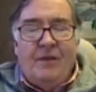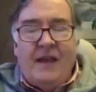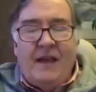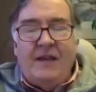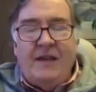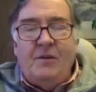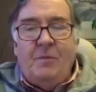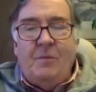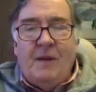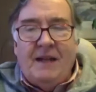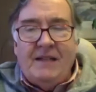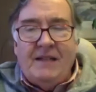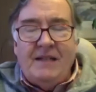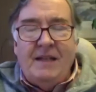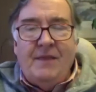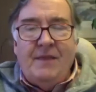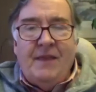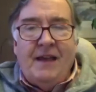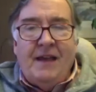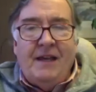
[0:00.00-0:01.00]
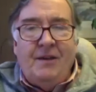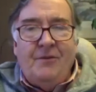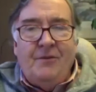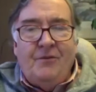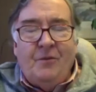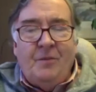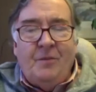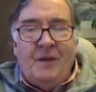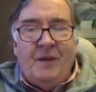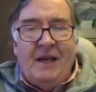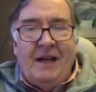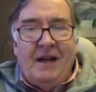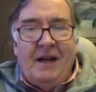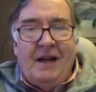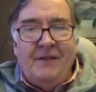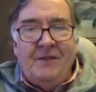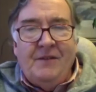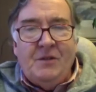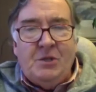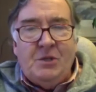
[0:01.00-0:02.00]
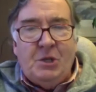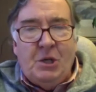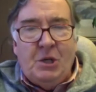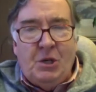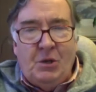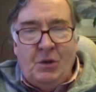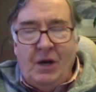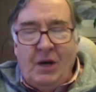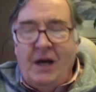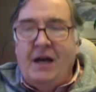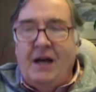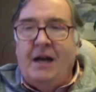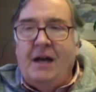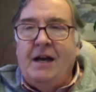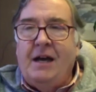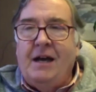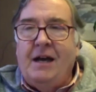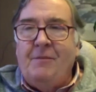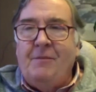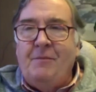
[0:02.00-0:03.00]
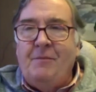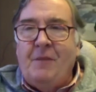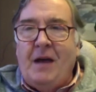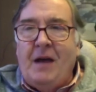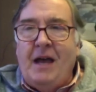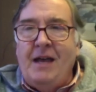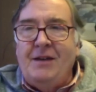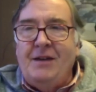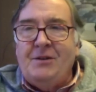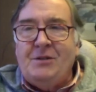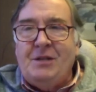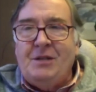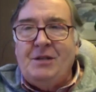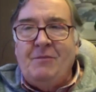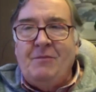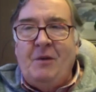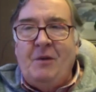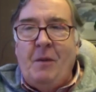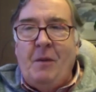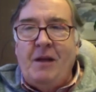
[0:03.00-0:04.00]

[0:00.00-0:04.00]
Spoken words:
thank you, Betsy. Thank you for being on the show. I understand we